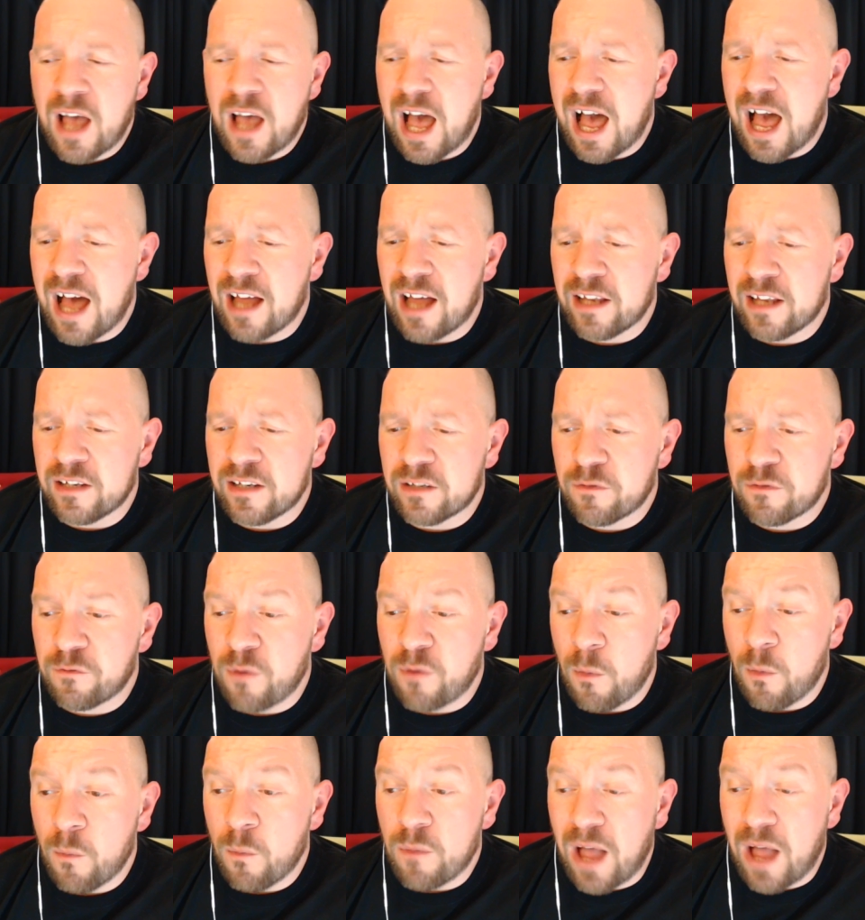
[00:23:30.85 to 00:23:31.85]
and
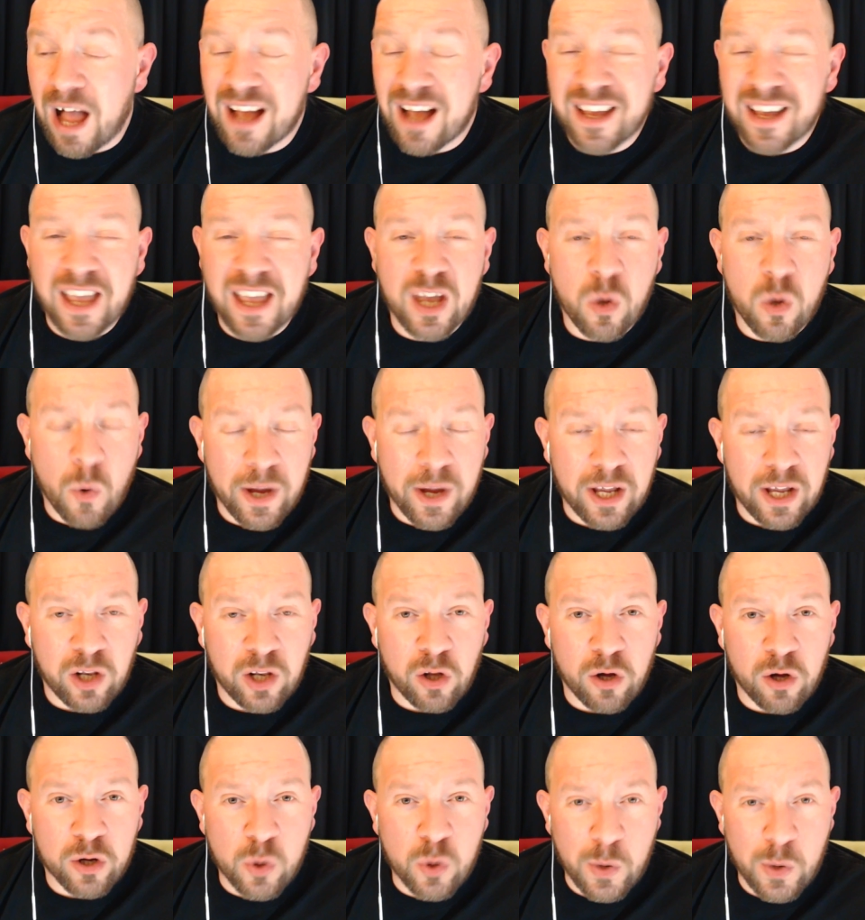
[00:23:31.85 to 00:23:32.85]
from I get quite a
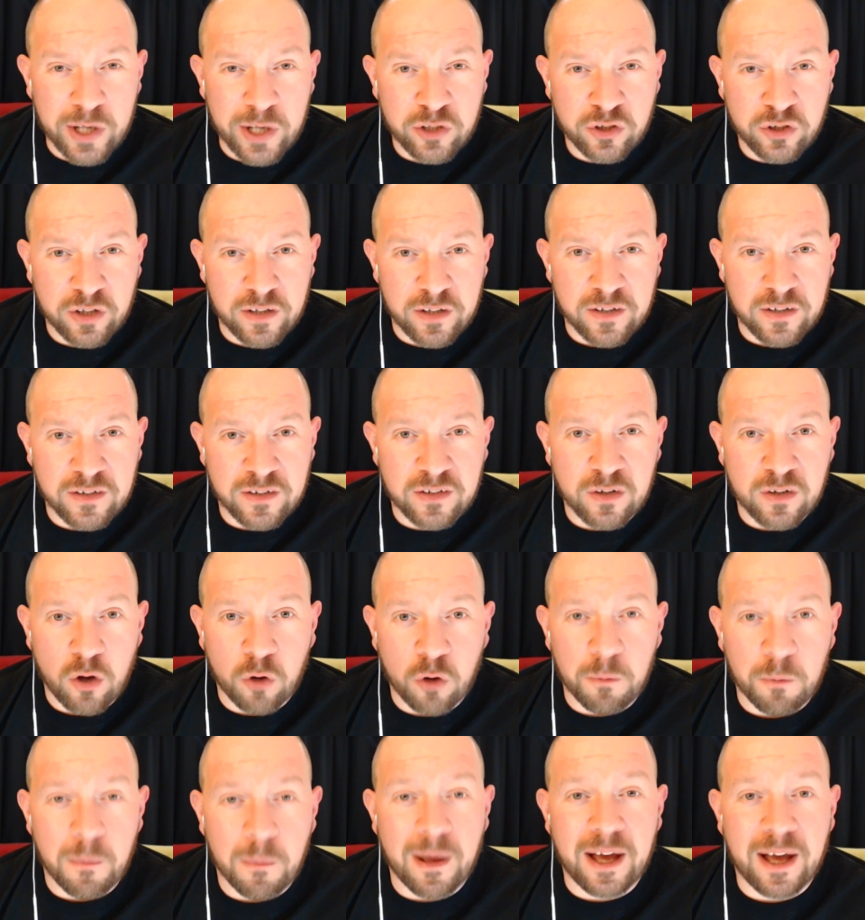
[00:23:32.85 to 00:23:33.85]
lot of questions
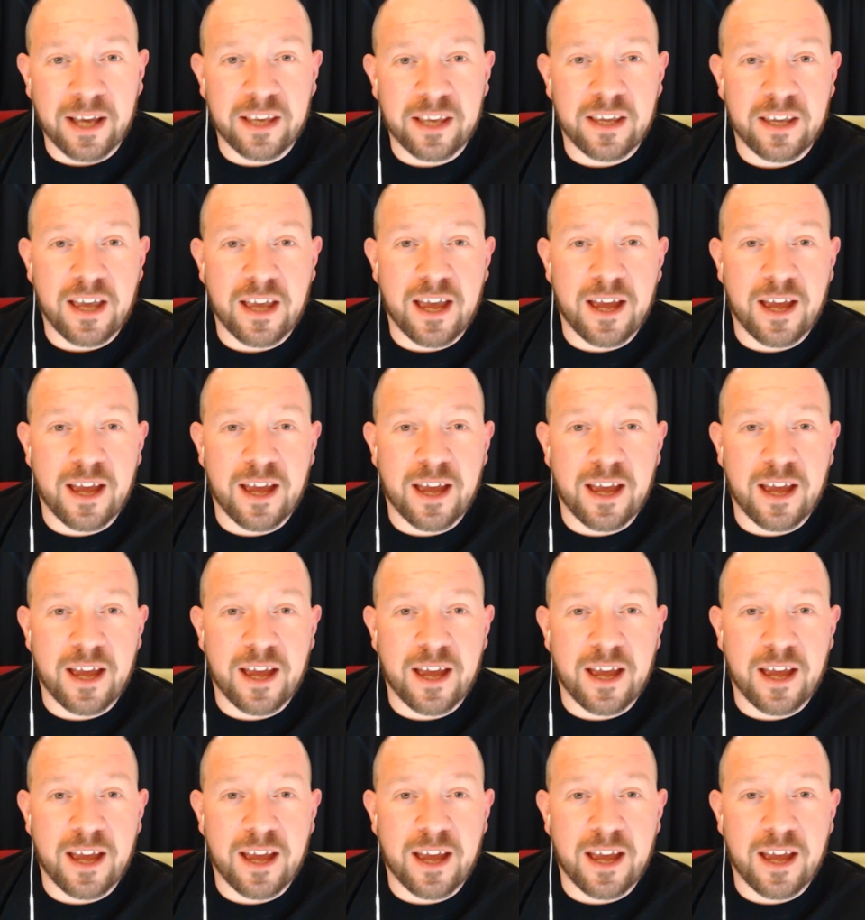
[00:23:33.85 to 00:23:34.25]
on my.